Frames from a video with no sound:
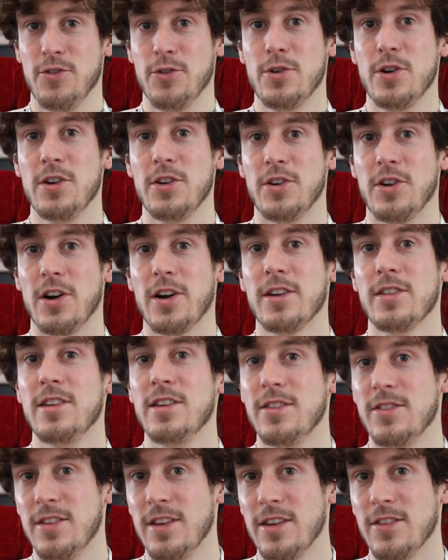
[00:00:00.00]
You can dunk
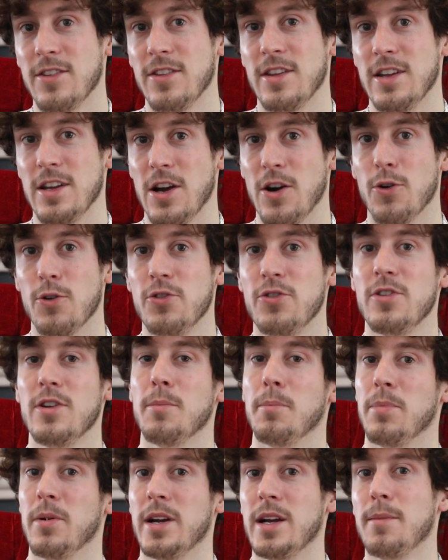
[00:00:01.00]
these things in the ocean
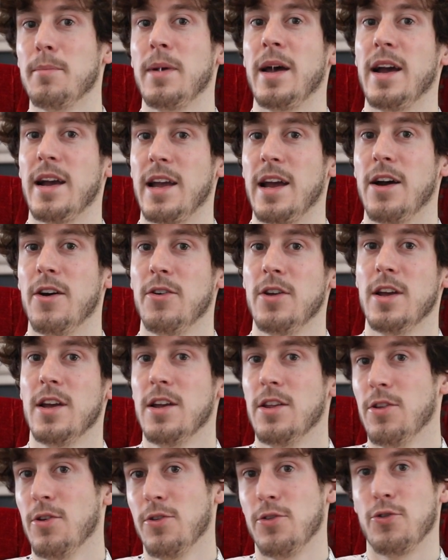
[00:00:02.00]
and bring them back out.
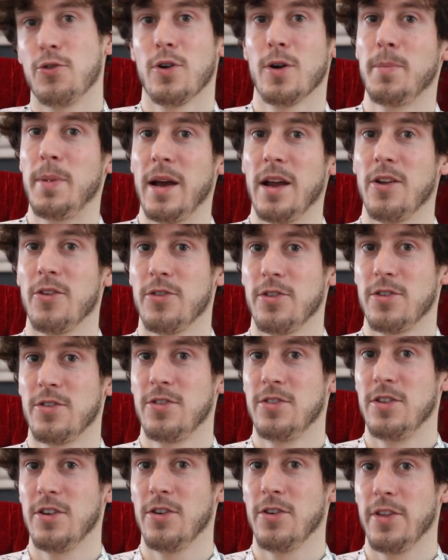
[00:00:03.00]
Those door panels are
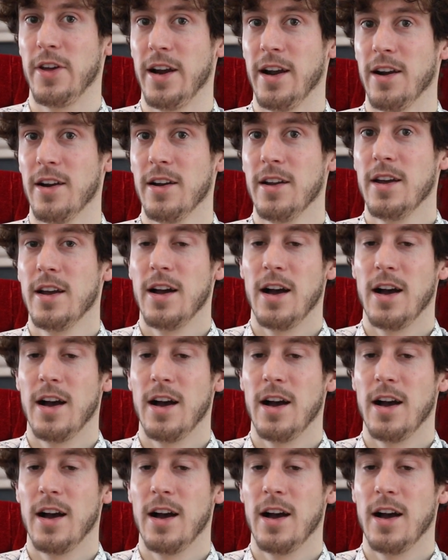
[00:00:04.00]
still there.